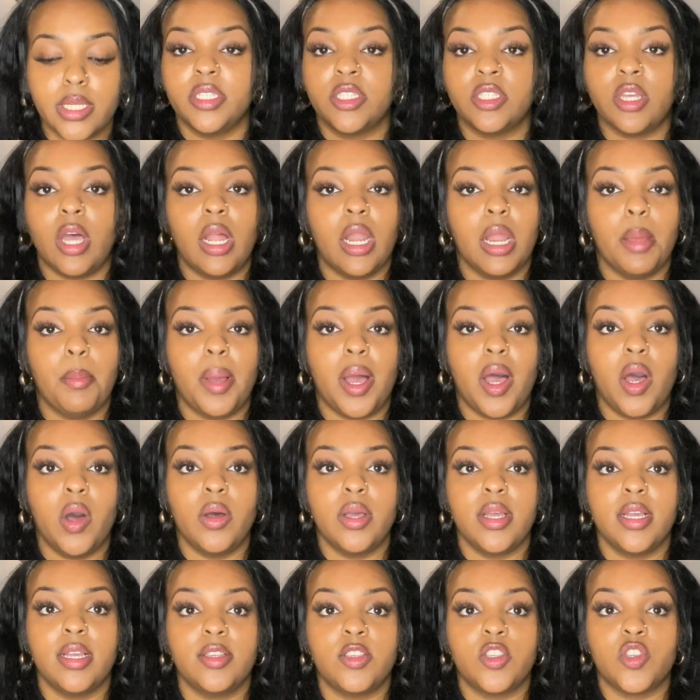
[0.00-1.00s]
It's all
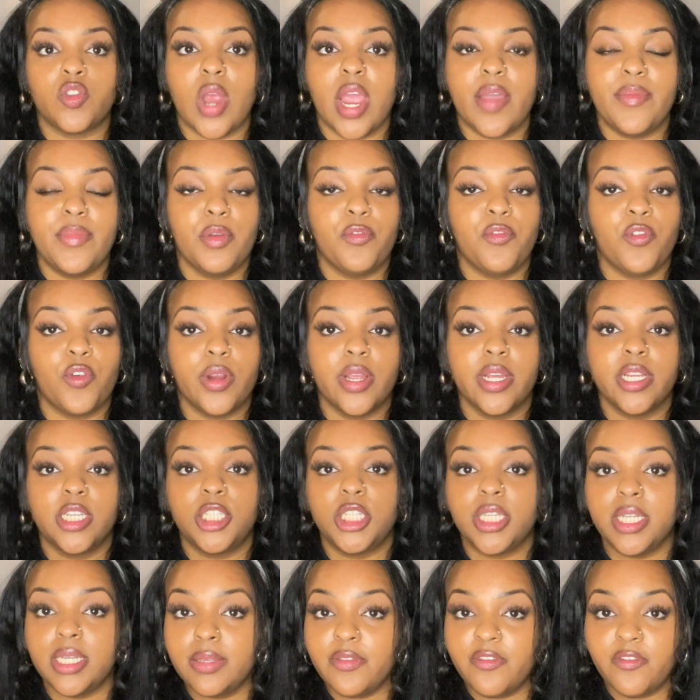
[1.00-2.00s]
about striving for
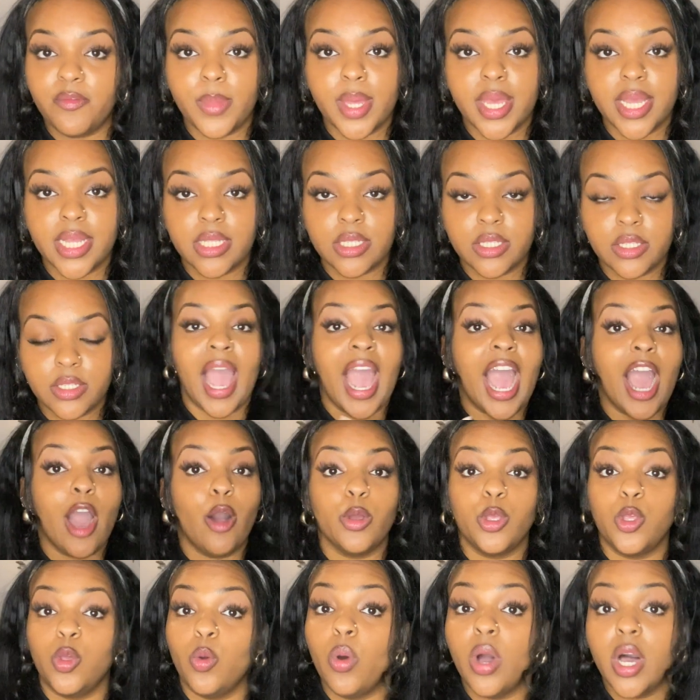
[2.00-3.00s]
achievement, how
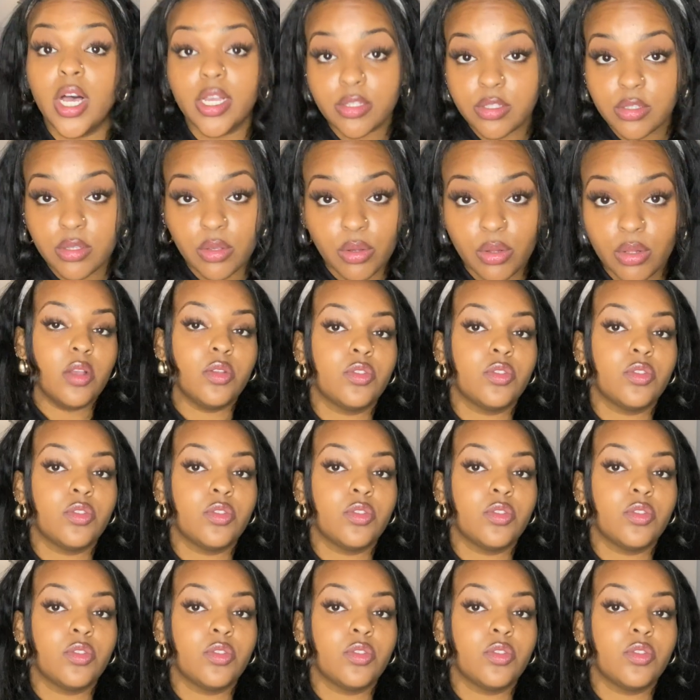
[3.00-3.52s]
you hustle.